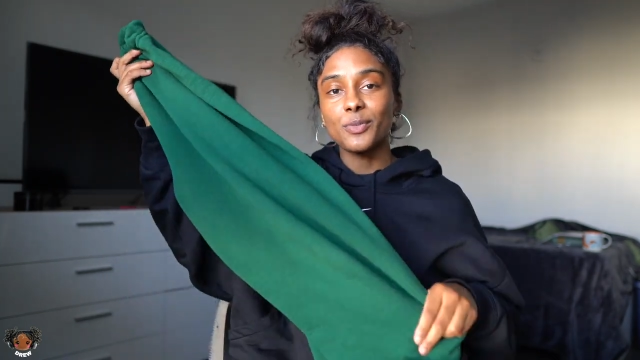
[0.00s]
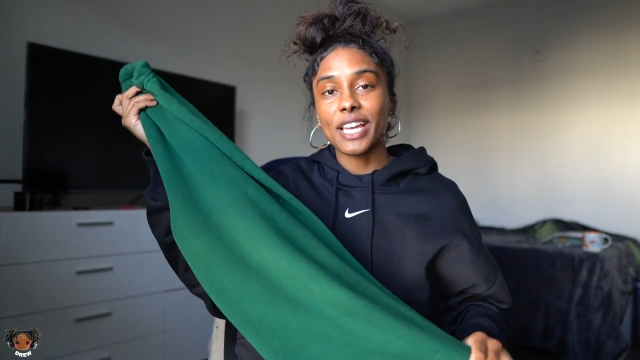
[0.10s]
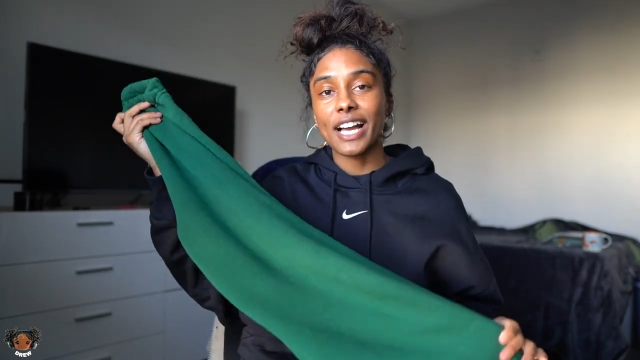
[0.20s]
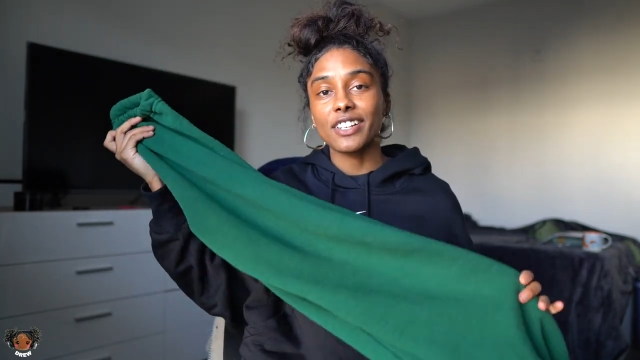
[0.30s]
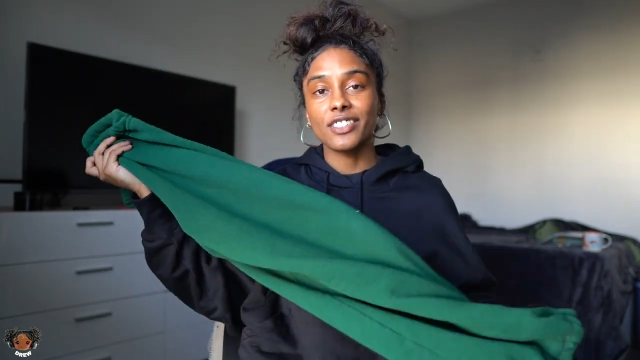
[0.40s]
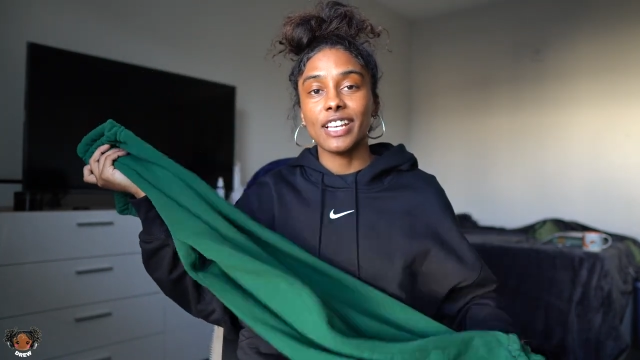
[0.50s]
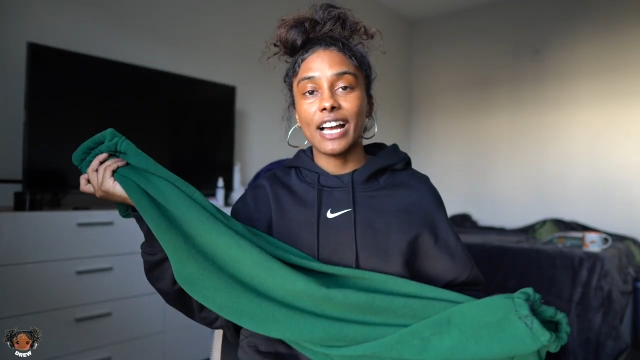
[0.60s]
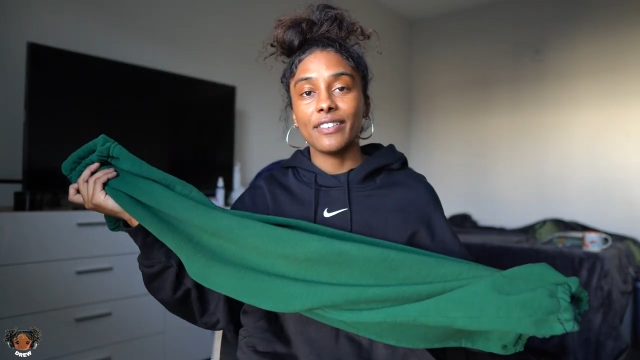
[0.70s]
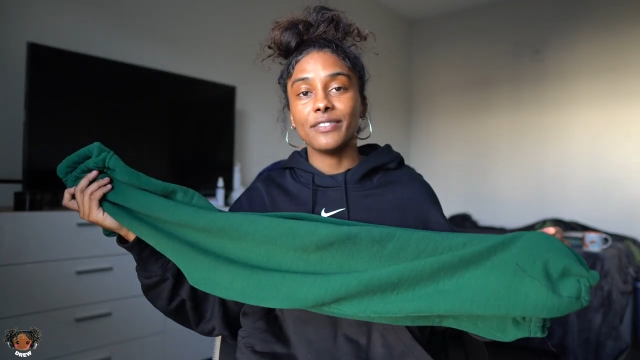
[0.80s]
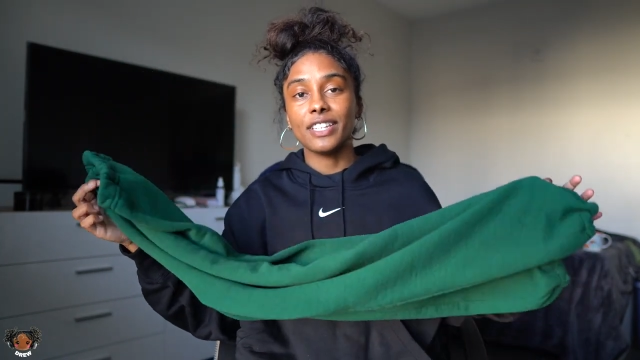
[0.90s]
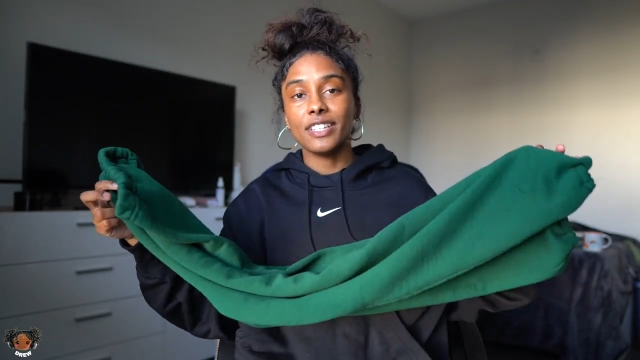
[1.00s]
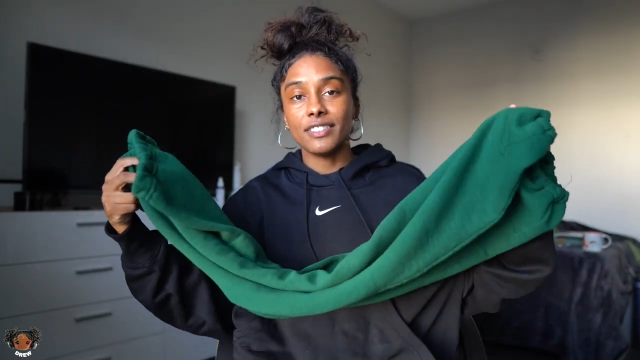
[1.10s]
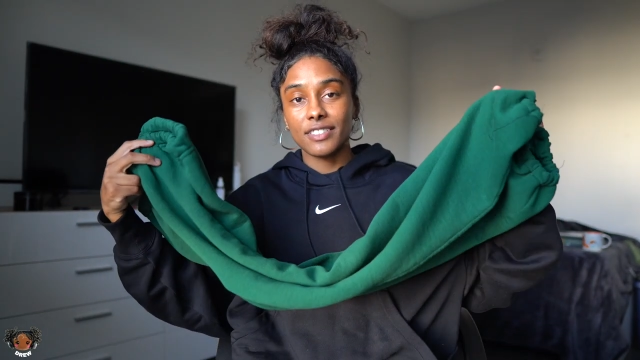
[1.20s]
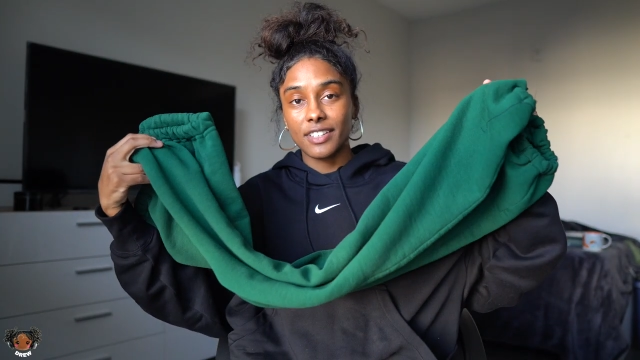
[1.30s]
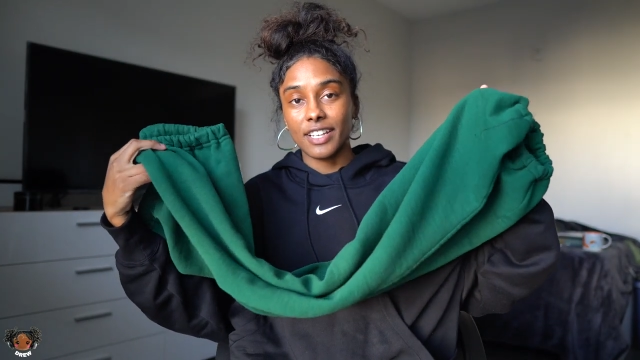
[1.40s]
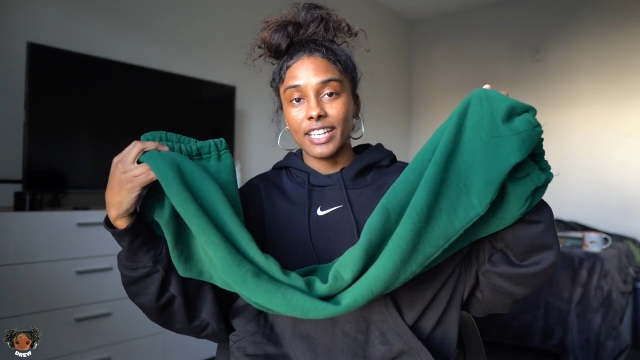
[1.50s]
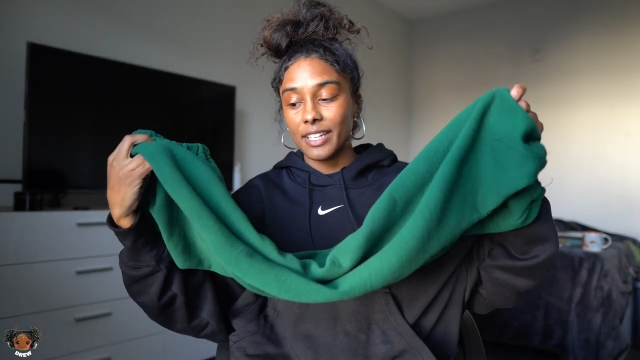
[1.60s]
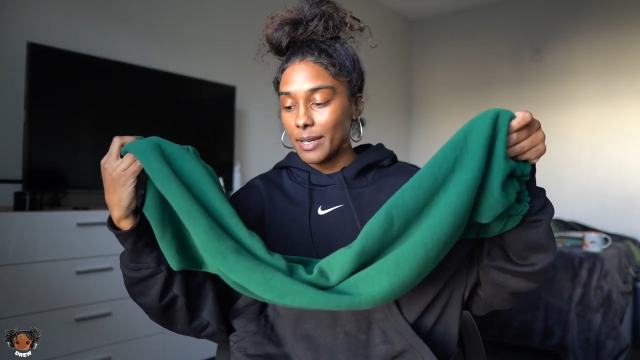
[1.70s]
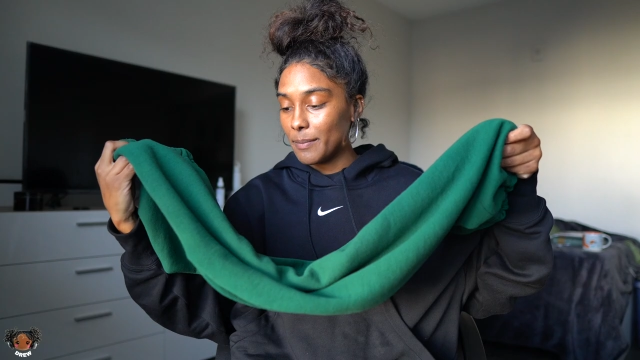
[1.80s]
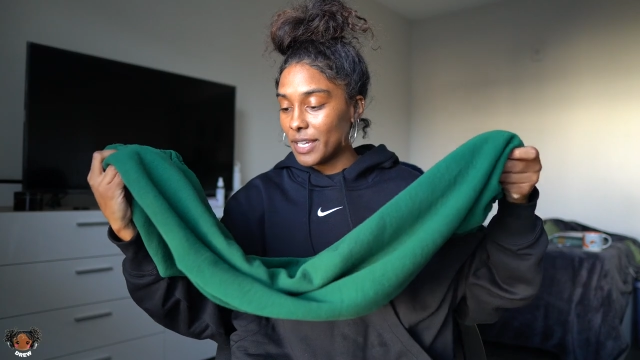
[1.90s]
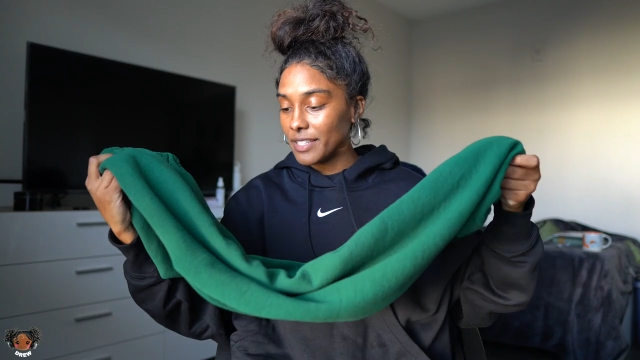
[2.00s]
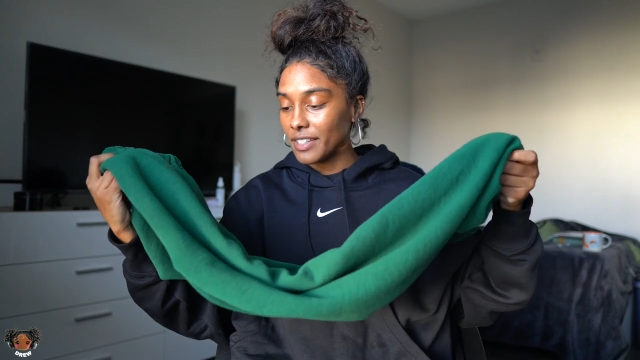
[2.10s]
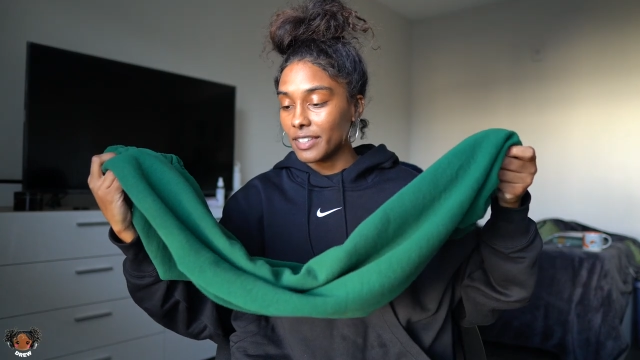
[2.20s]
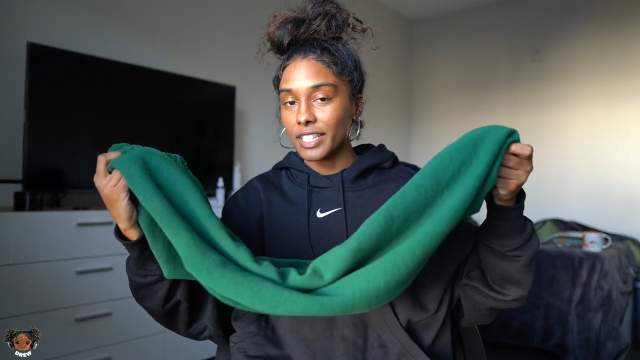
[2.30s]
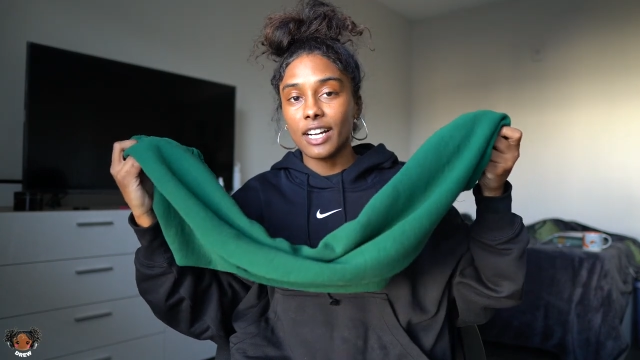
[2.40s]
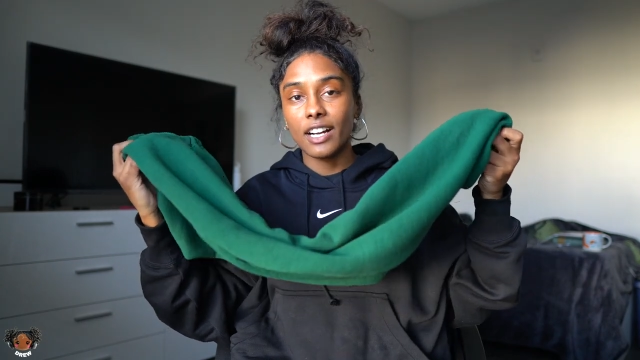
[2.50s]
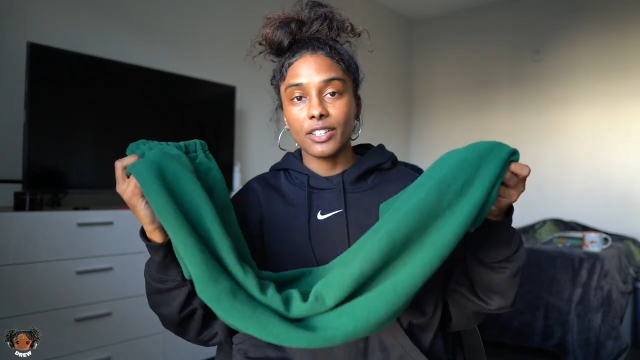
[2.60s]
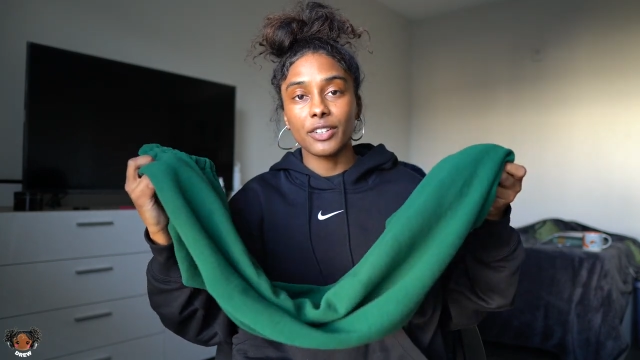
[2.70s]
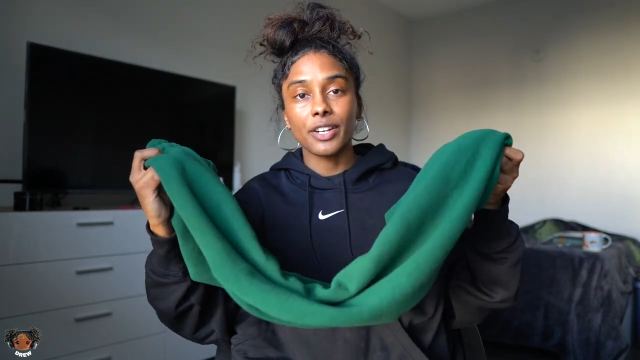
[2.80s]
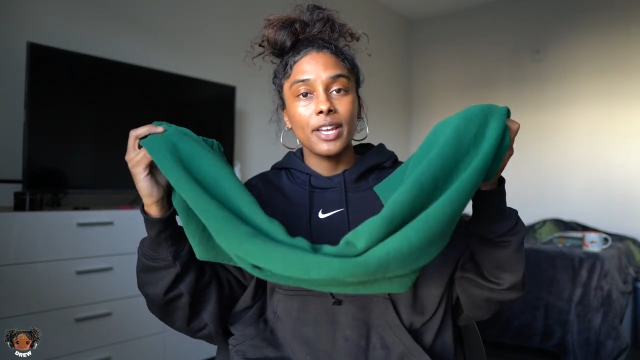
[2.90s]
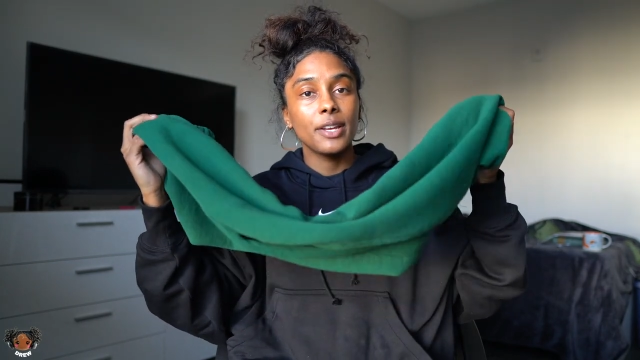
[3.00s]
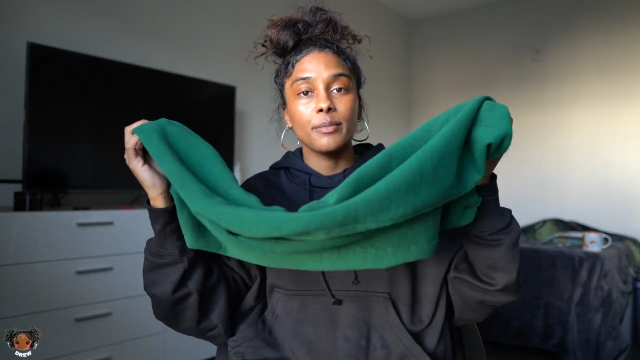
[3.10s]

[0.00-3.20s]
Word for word: we actually have these. Again, amazingly colored,